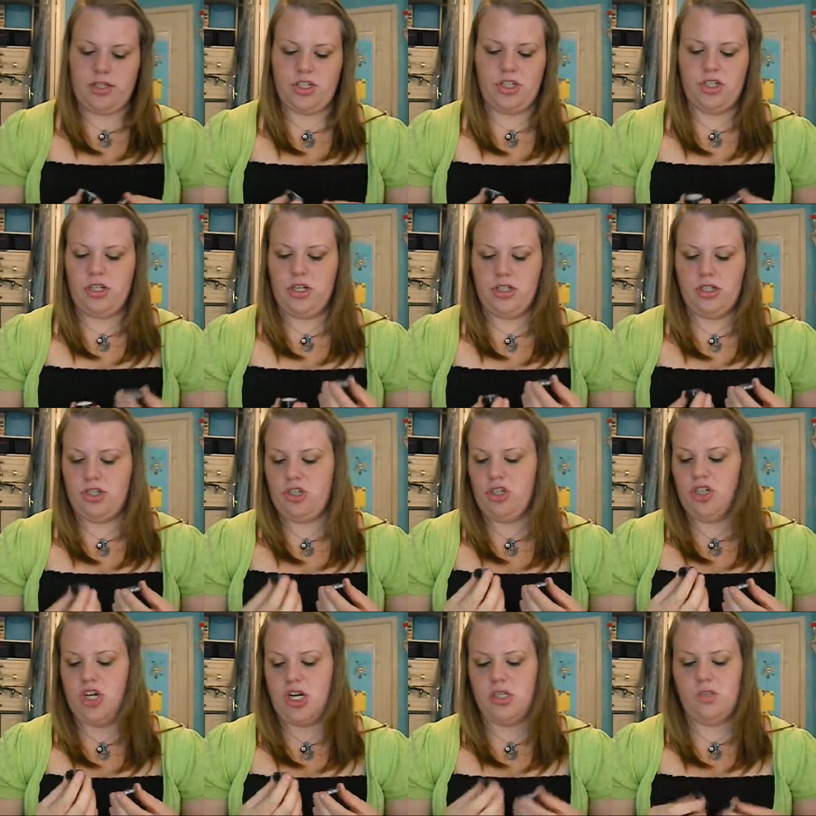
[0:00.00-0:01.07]
It's
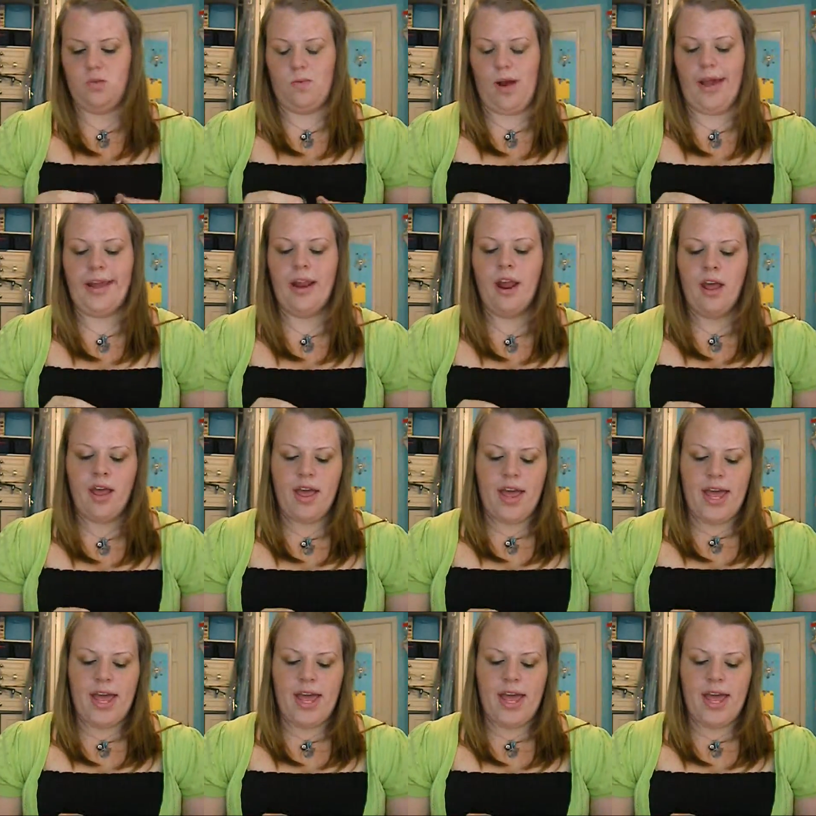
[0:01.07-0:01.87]
just white.